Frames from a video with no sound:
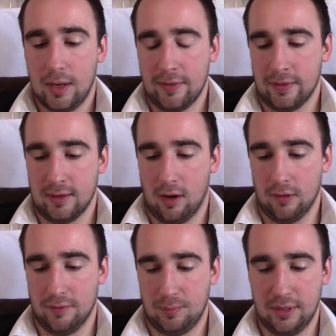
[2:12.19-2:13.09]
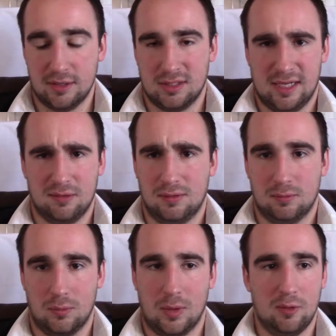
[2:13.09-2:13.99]
And all of the players are like,
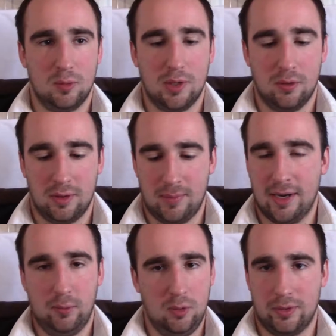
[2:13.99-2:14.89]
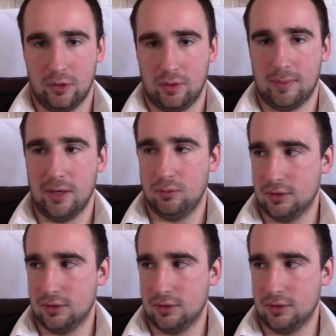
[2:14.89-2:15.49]
why would we go to the mine? We don't want to go to the mine.